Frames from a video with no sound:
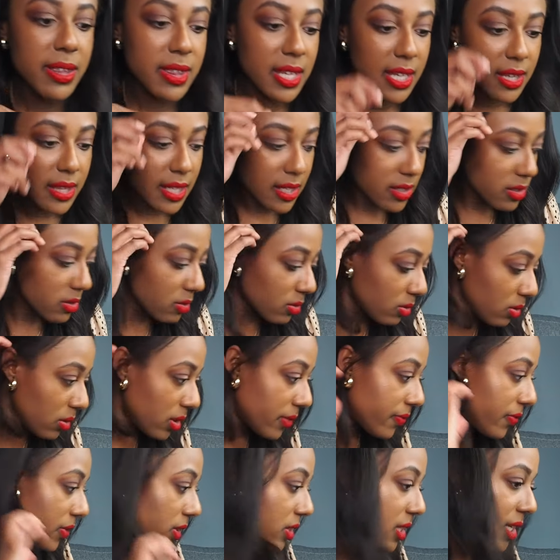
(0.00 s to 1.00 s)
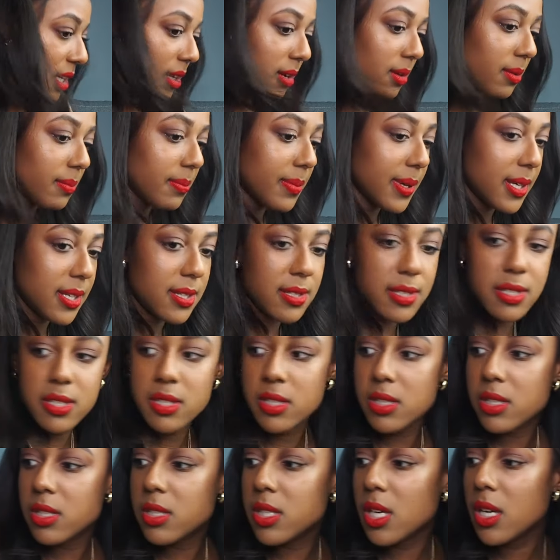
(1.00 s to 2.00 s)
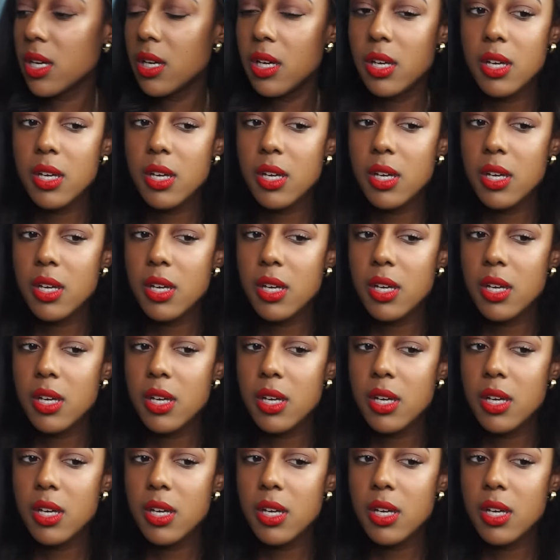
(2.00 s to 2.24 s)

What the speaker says: think that's all of the Denby stuff.